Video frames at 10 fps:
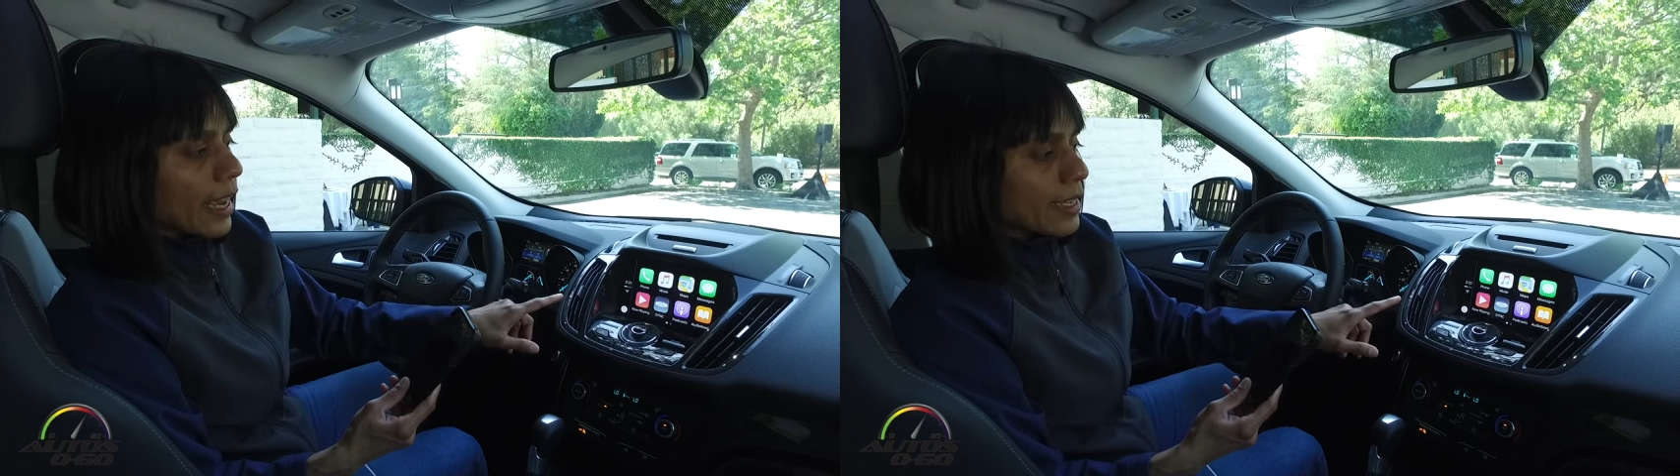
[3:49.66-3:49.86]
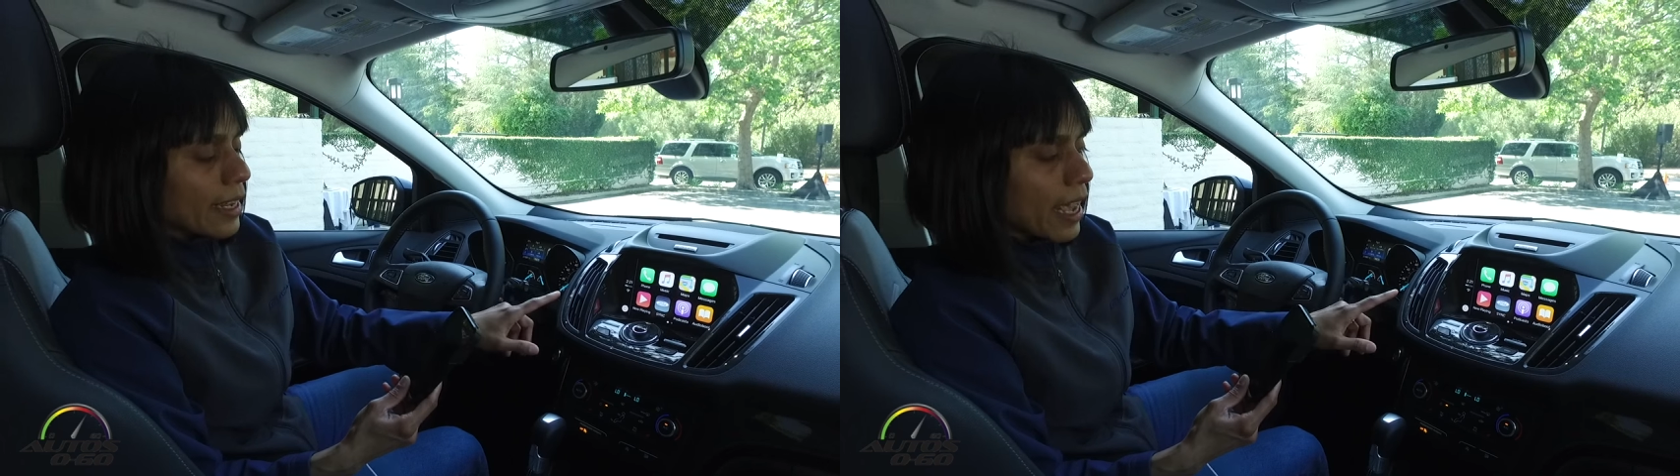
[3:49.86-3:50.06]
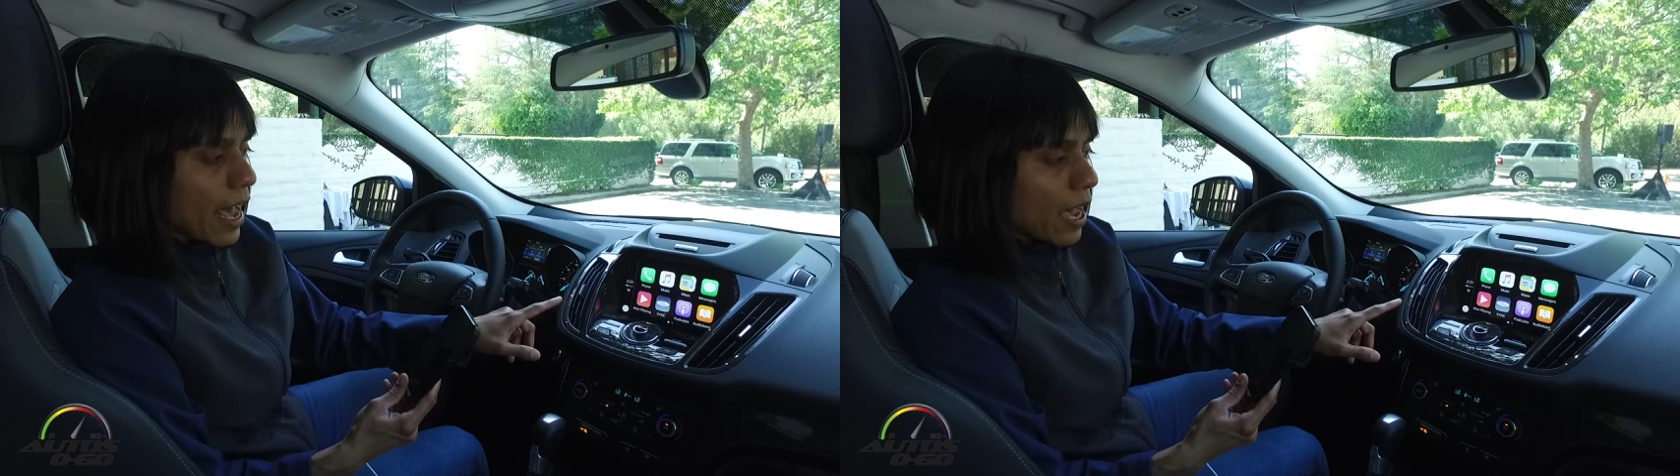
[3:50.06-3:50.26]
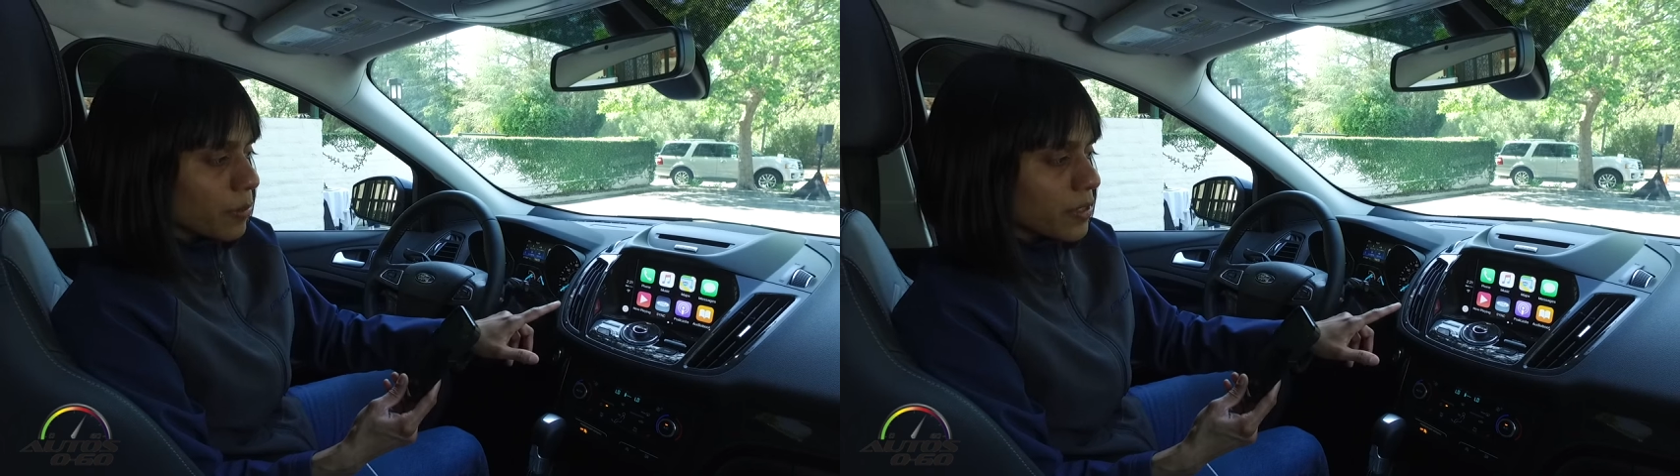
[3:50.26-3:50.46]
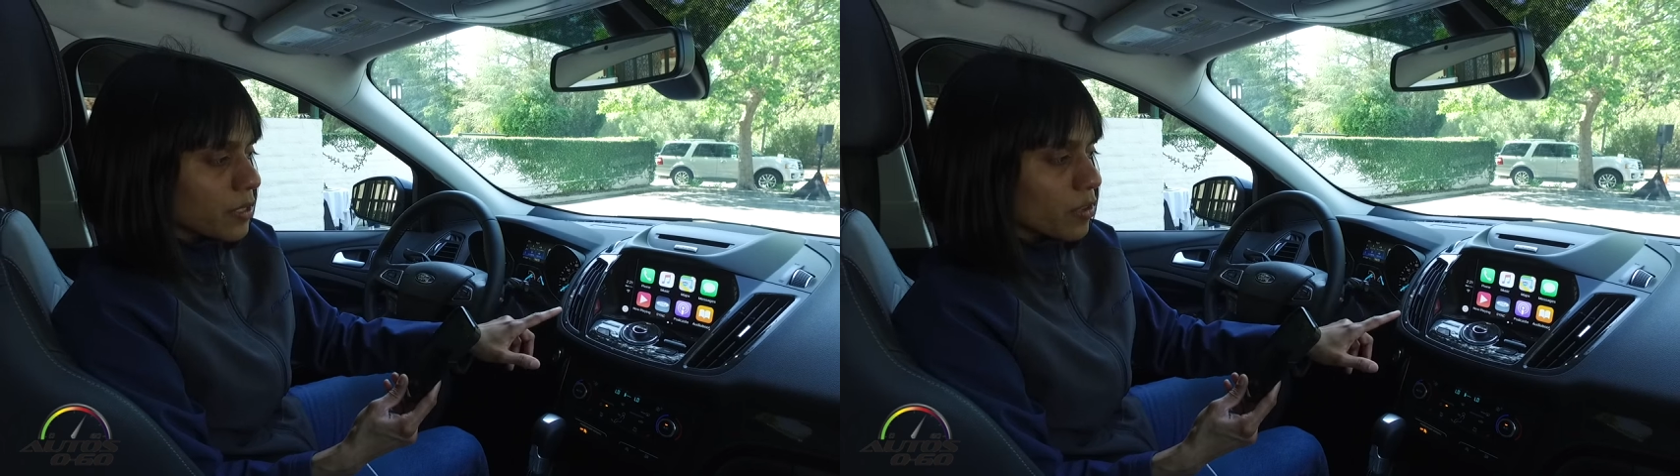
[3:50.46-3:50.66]
the 8
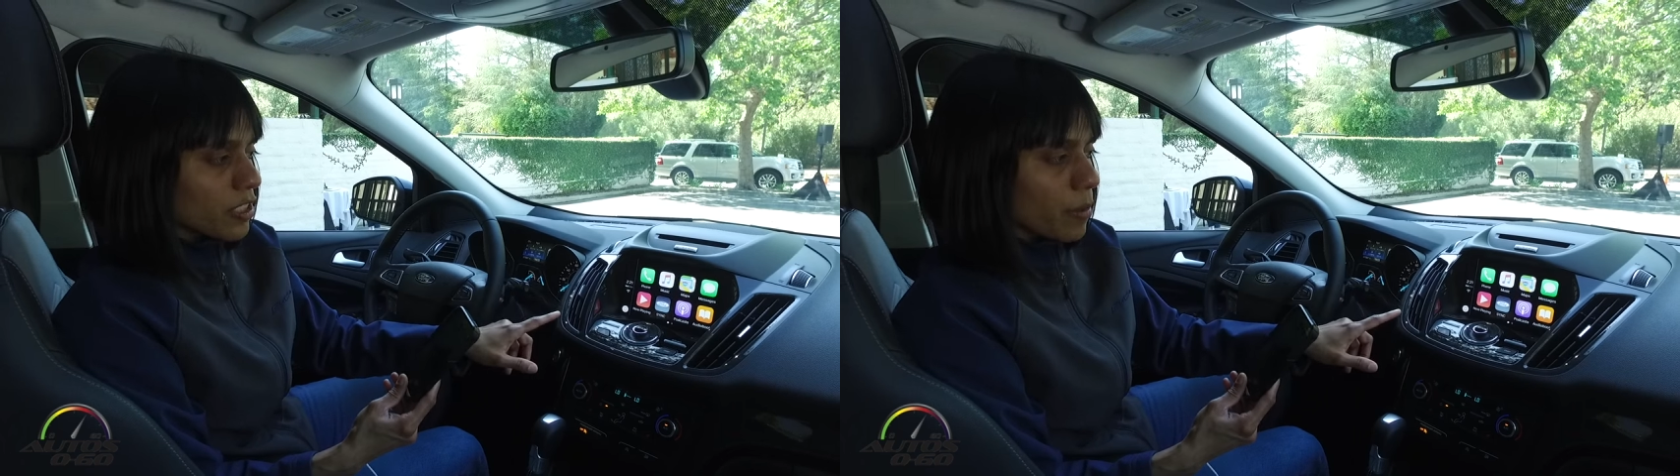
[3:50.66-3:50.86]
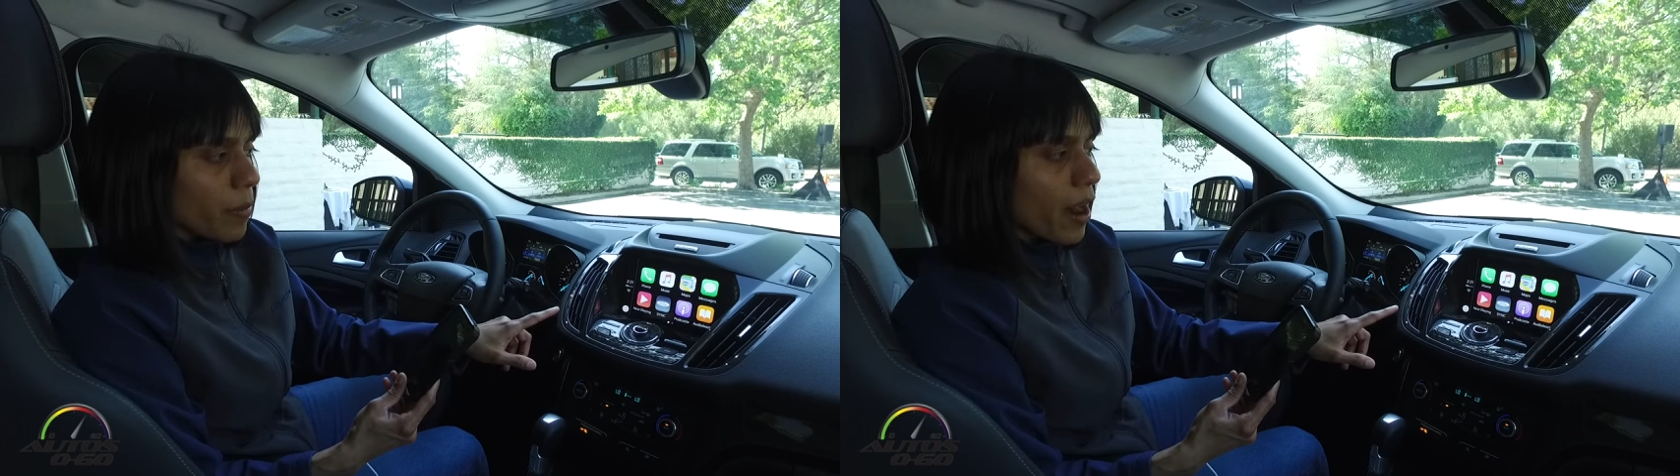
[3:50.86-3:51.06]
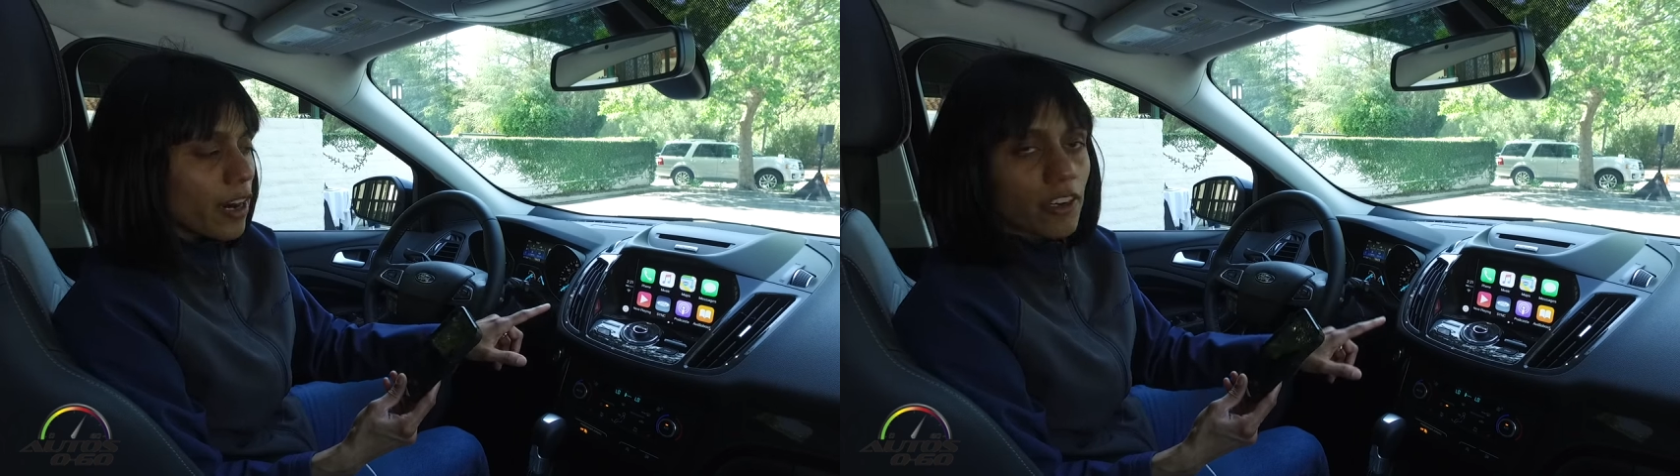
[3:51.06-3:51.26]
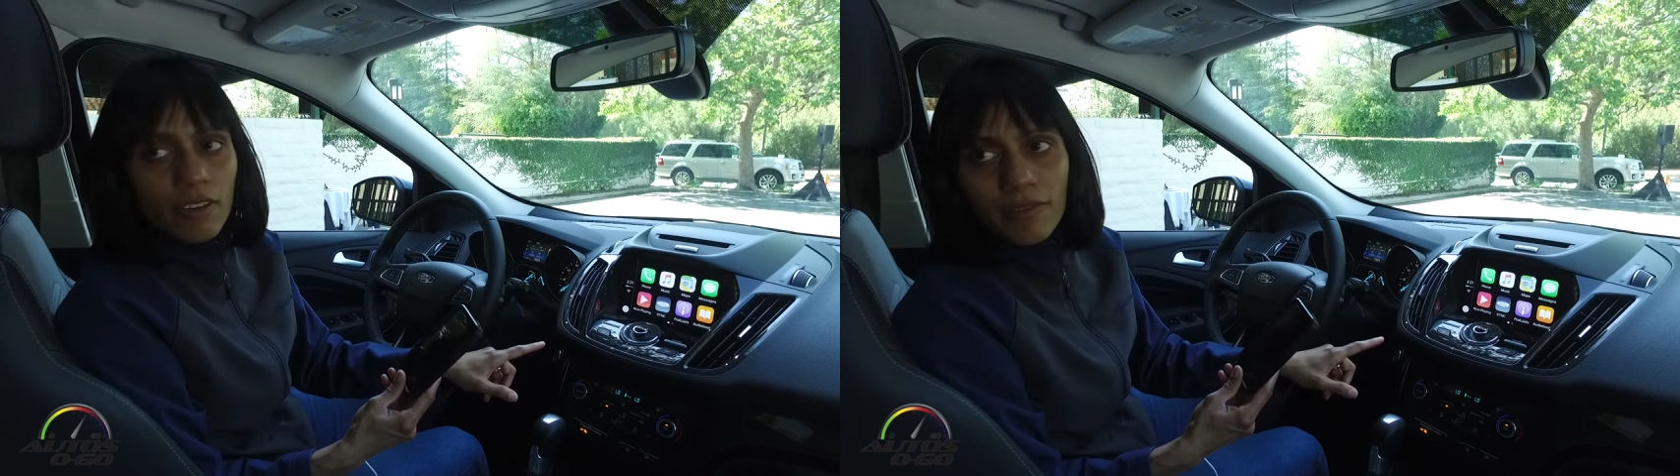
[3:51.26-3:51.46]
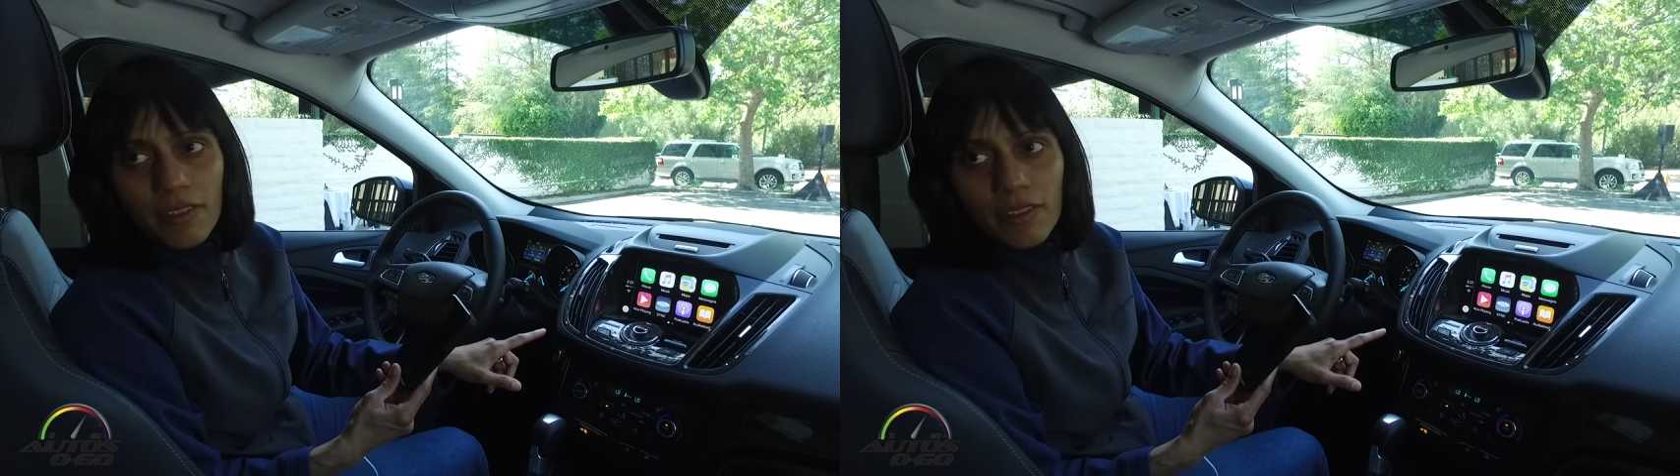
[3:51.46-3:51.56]
apps which are part